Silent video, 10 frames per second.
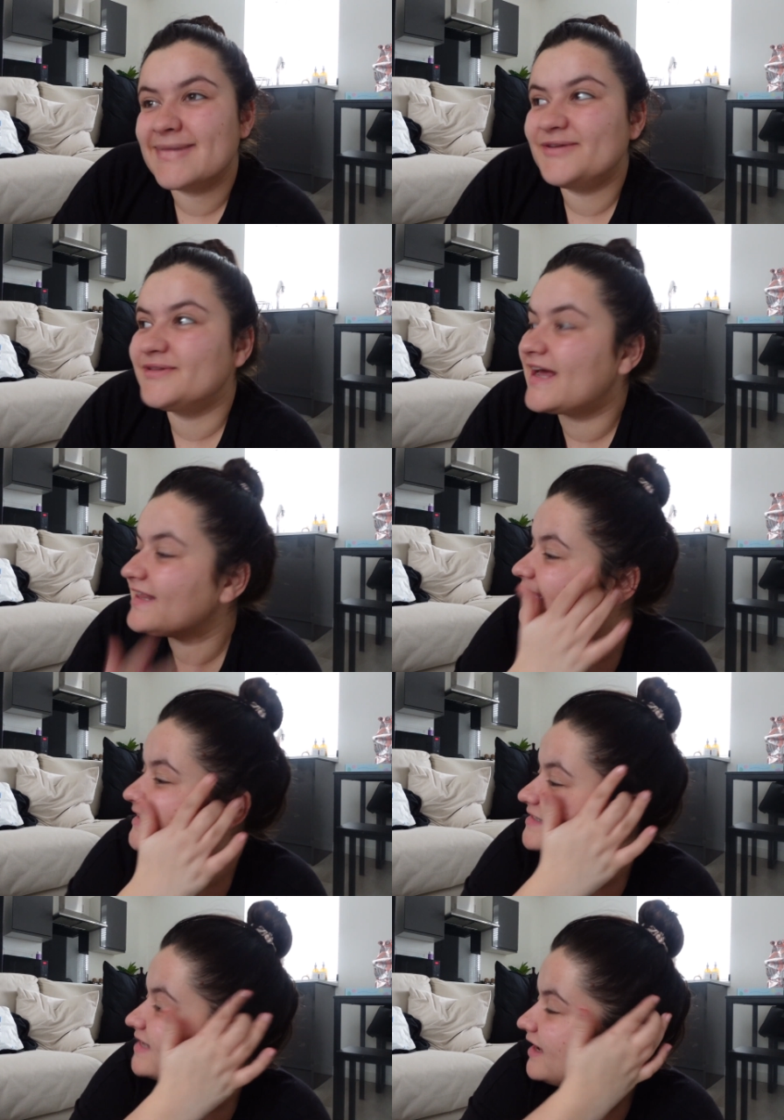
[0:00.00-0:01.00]
don't like
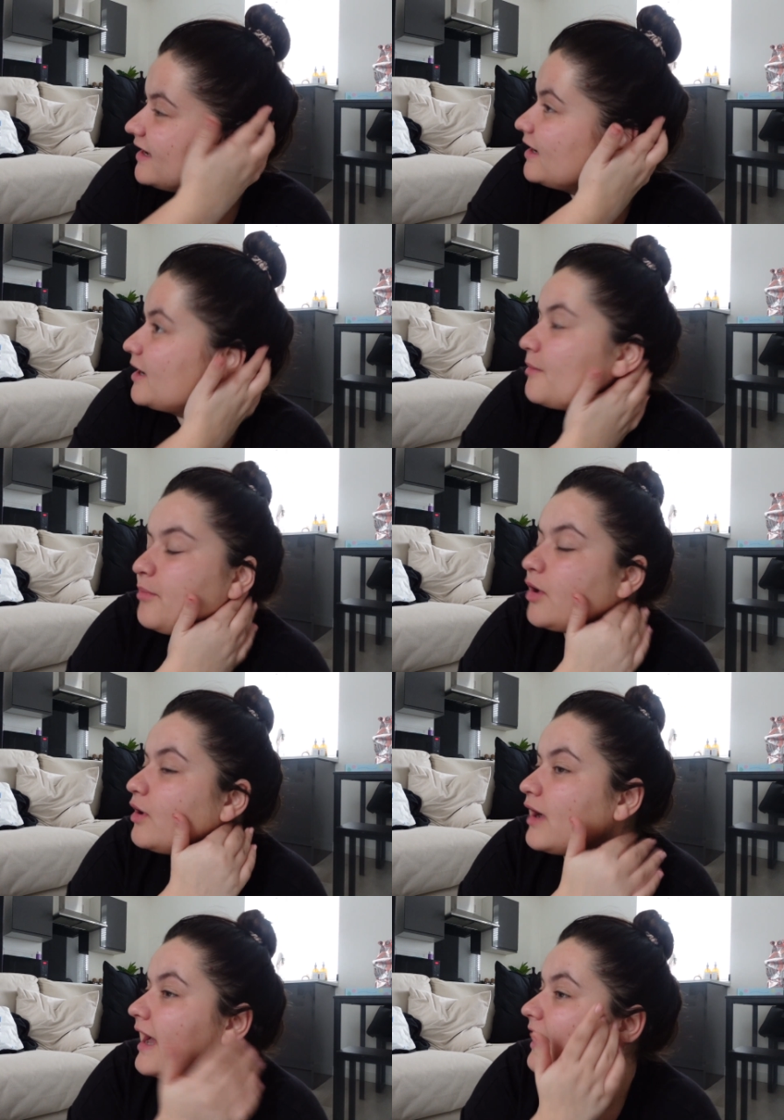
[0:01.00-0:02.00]
these
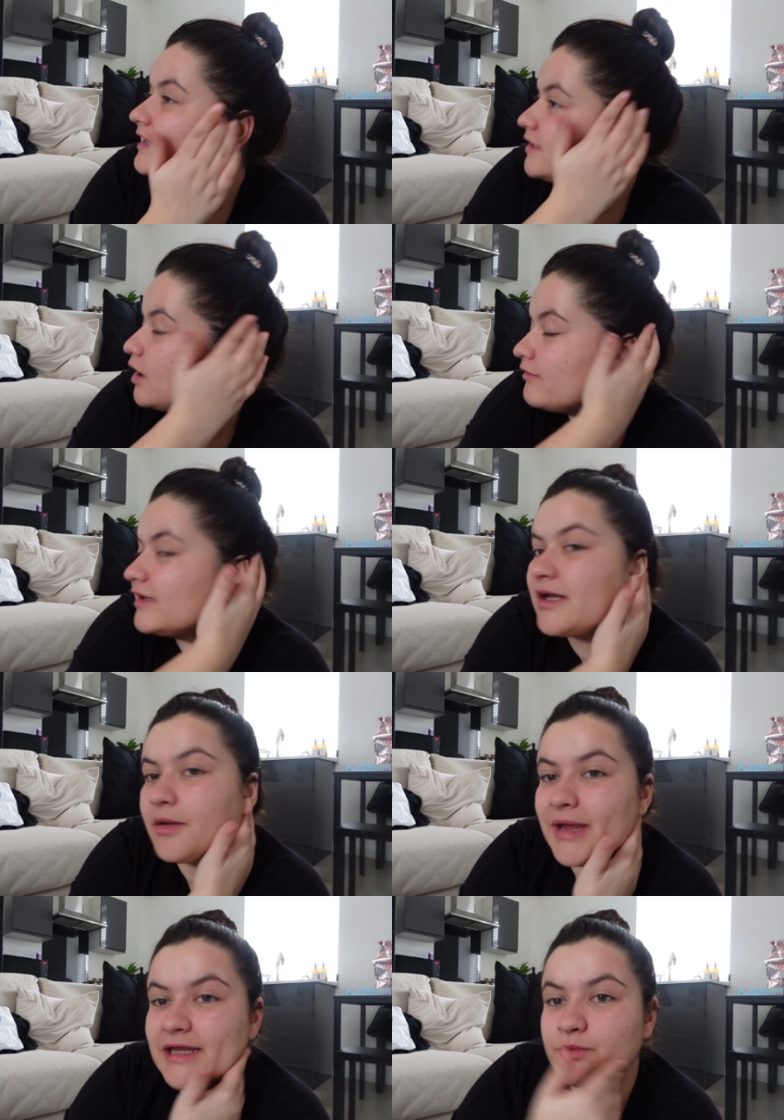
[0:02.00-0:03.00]
but I'd already
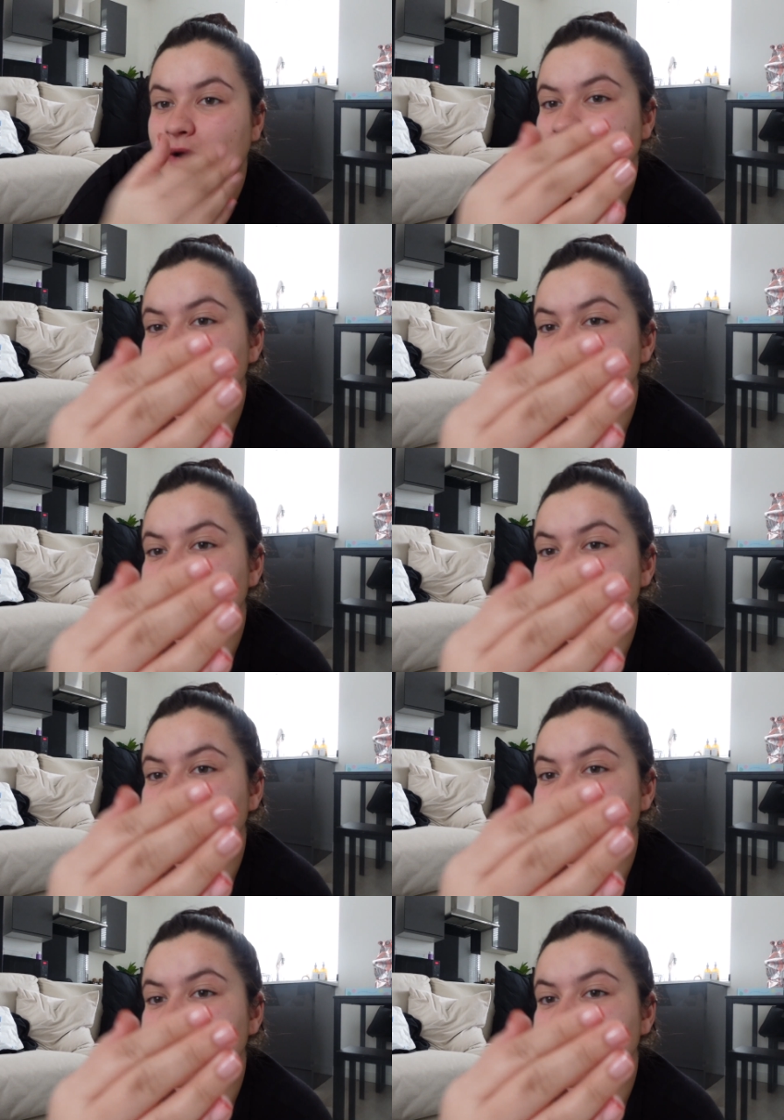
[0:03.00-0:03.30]
committed way